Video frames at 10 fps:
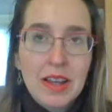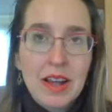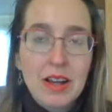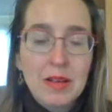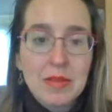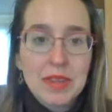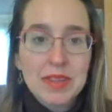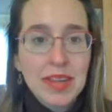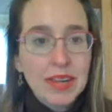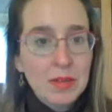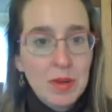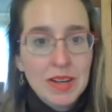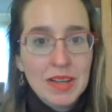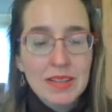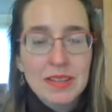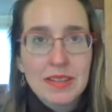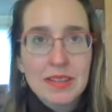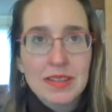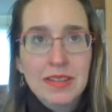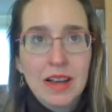The second one is,